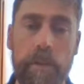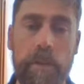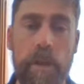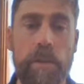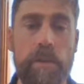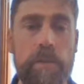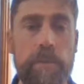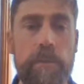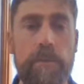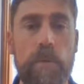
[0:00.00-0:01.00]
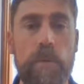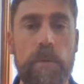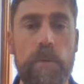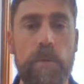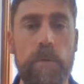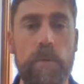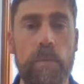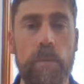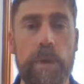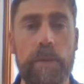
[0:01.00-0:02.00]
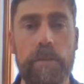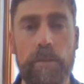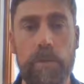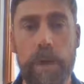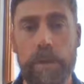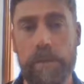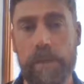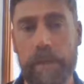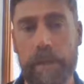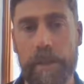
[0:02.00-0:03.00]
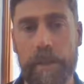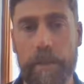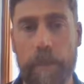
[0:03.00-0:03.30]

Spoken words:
But just before we do actually